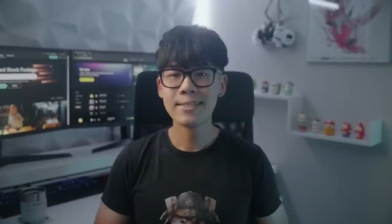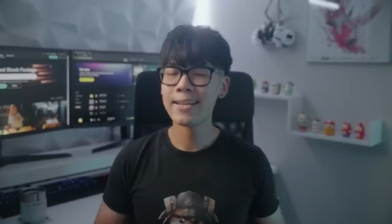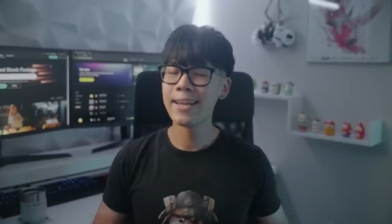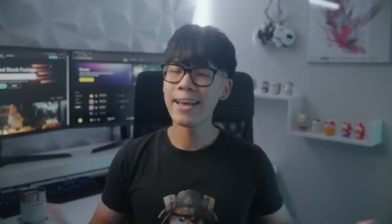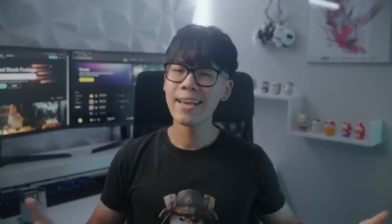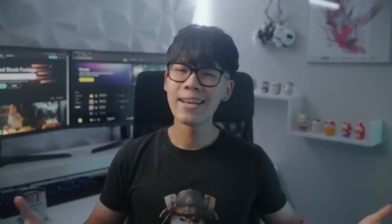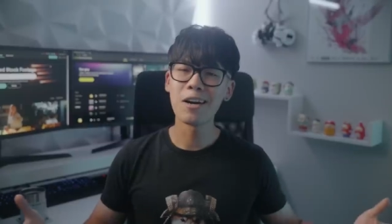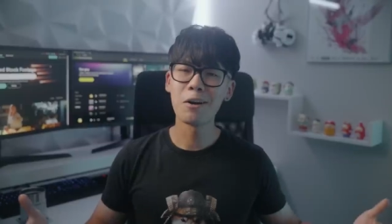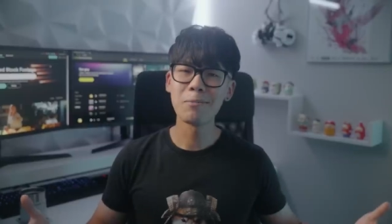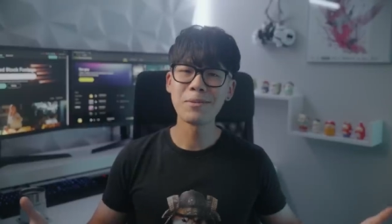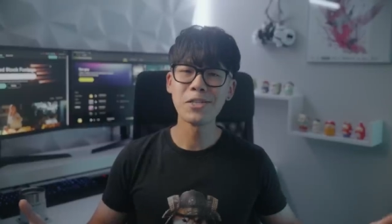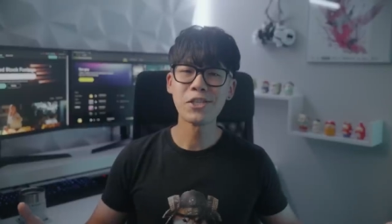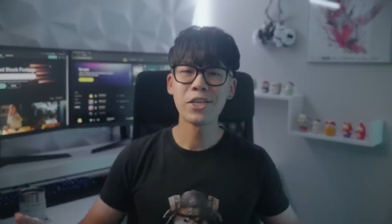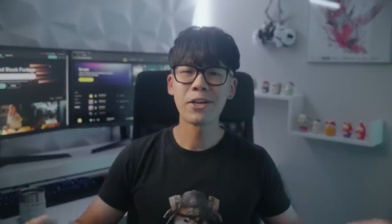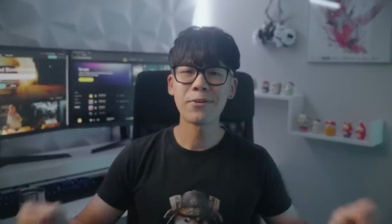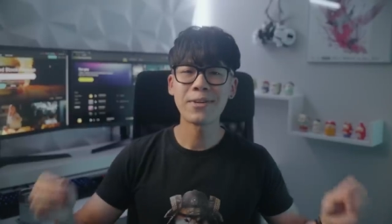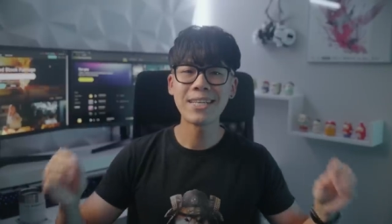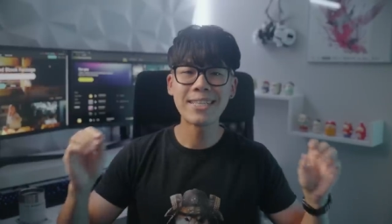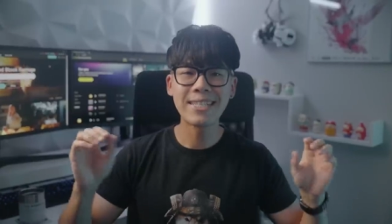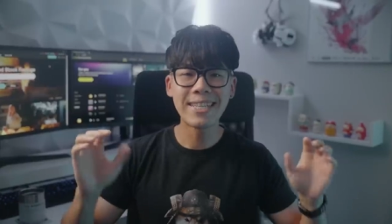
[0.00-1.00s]
Today, I'll be
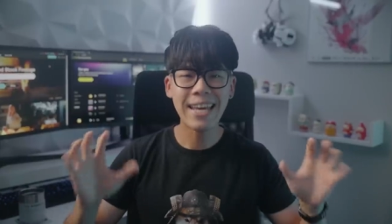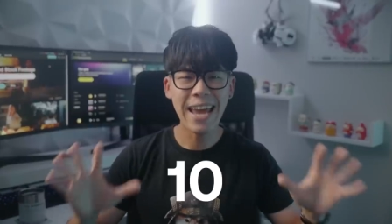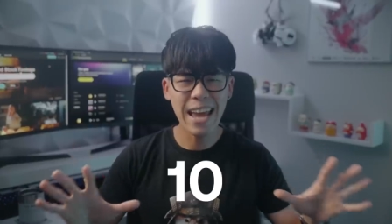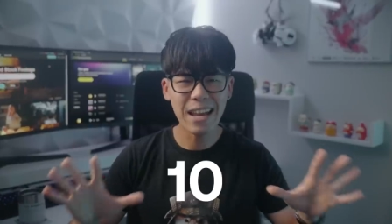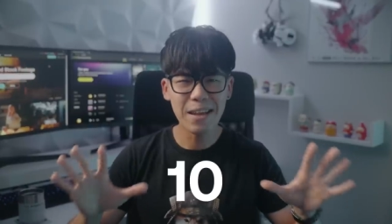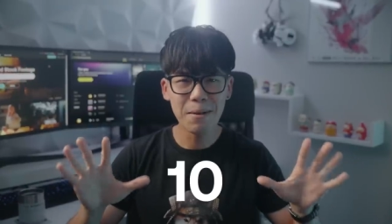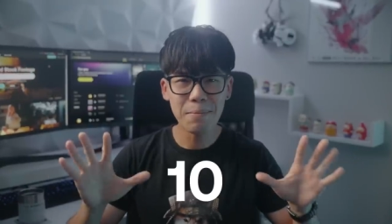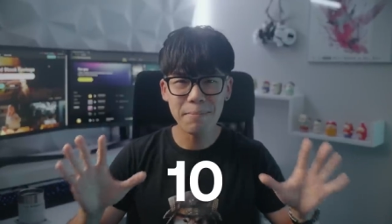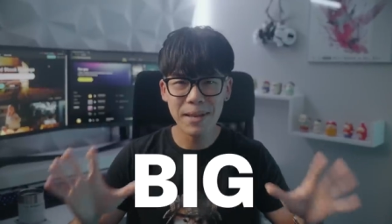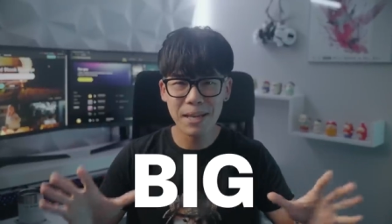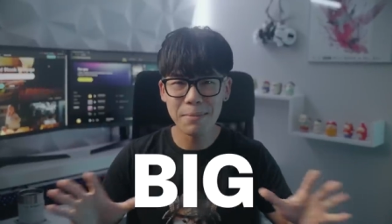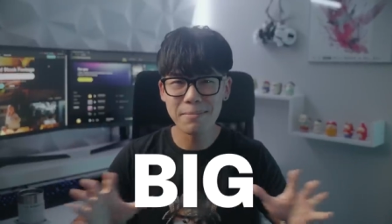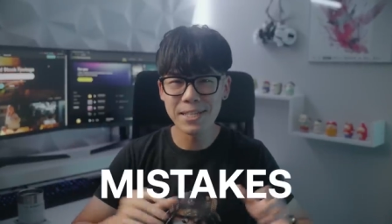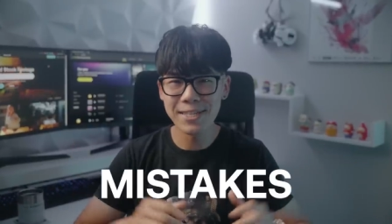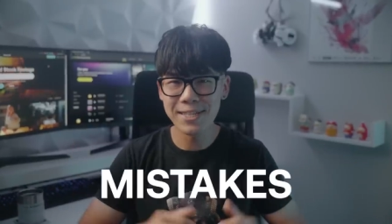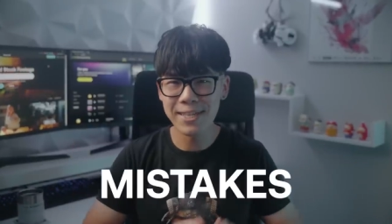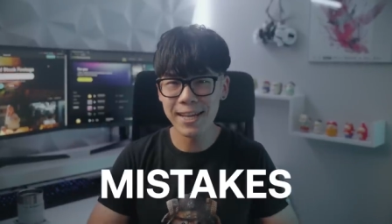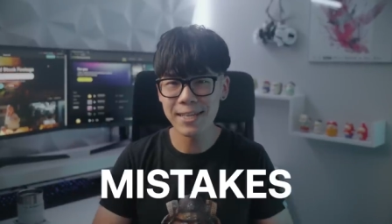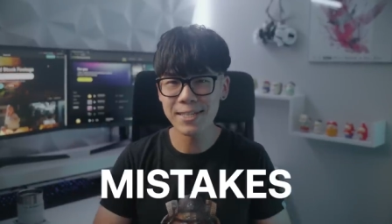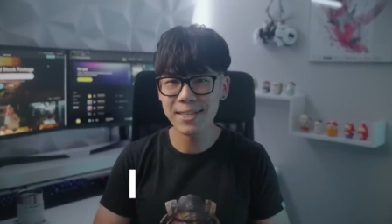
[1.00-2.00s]
sharing 10 big
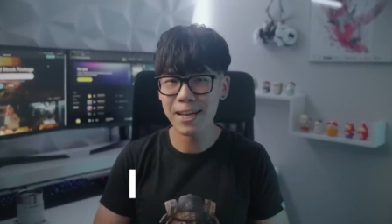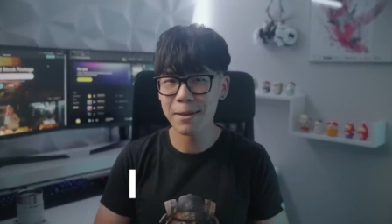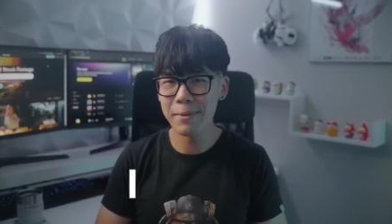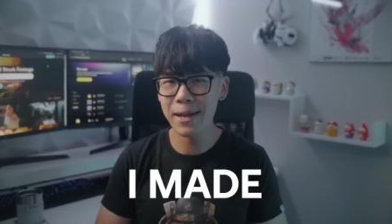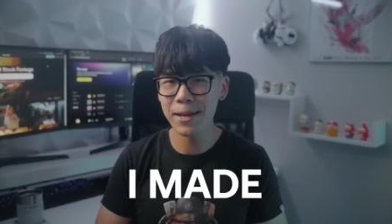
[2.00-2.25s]
mistakes I